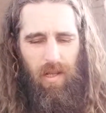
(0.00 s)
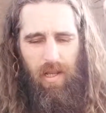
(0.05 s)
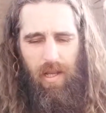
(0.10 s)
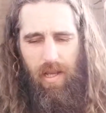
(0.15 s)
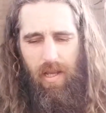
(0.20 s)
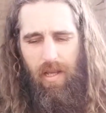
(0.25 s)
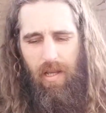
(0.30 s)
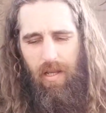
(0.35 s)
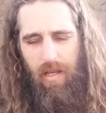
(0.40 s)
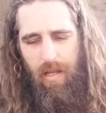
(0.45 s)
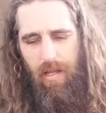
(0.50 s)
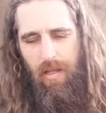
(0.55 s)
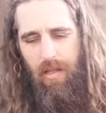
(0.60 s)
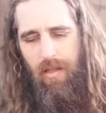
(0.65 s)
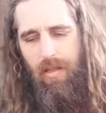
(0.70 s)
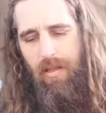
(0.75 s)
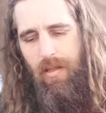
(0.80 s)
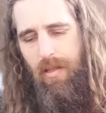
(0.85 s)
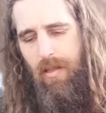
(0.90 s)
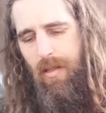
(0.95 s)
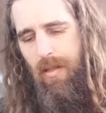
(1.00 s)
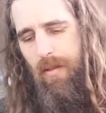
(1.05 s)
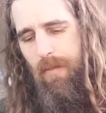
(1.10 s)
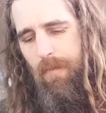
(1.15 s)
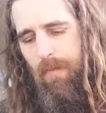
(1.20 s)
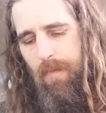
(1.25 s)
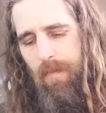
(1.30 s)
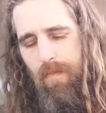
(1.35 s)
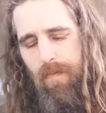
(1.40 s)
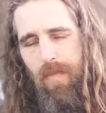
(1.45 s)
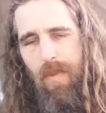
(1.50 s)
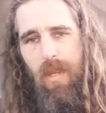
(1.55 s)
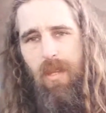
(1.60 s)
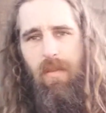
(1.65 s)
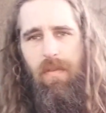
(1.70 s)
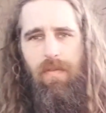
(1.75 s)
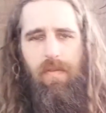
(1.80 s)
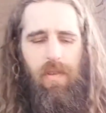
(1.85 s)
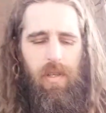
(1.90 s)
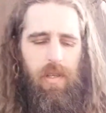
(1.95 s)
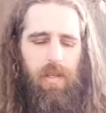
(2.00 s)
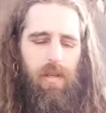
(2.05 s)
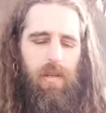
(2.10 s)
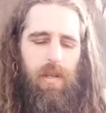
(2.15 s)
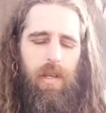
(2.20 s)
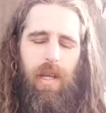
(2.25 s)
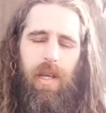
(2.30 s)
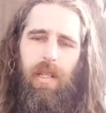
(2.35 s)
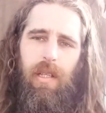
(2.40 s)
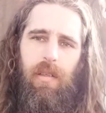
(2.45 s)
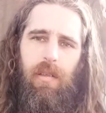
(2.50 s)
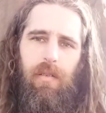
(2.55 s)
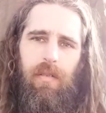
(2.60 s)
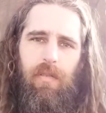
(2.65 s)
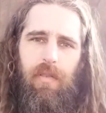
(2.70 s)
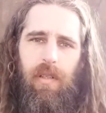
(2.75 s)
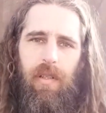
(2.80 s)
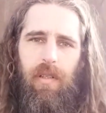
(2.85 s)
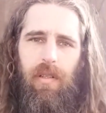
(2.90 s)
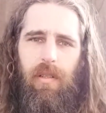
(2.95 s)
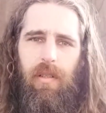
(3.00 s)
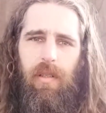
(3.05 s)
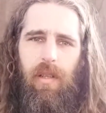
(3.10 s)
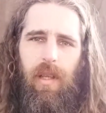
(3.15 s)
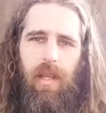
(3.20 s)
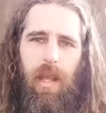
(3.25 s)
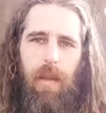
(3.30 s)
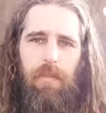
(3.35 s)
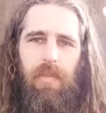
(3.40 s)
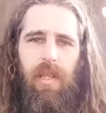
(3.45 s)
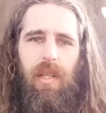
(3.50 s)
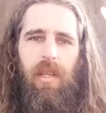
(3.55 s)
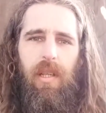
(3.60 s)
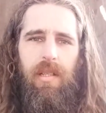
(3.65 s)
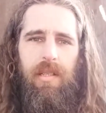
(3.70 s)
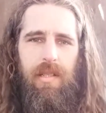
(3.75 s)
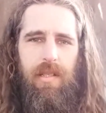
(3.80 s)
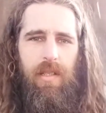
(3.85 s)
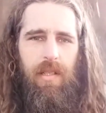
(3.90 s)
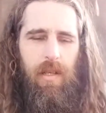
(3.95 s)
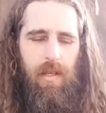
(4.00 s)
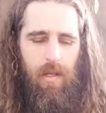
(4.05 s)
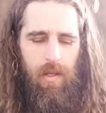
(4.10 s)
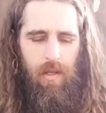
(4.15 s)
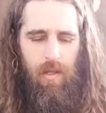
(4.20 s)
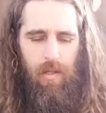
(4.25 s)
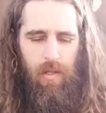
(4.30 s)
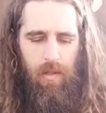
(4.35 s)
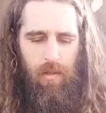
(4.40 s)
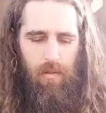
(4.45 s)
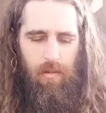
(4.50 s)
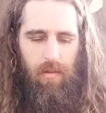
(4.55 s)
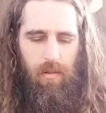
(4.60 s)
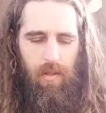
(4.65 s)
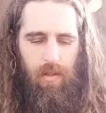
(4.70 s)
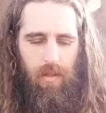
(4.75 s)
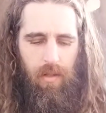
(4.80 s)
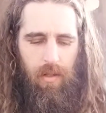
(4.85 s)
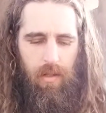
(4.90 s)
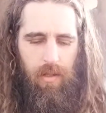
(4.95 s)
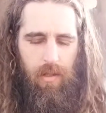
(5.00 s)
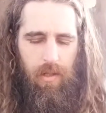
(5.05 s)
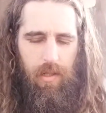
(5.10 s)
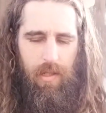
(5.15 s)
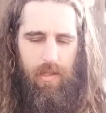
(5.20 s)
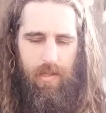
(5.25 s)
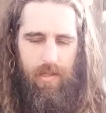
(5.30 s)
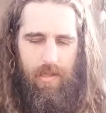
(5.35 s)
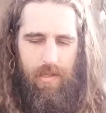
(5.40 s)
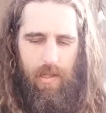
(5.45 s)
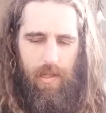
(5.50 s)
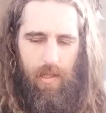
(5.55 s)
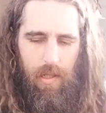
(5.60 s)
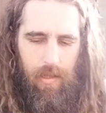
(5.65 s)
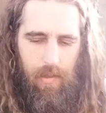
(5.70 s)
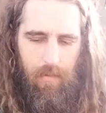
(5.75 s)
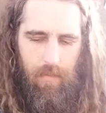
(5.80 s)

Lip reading: and you feel kind of an emptiness inside.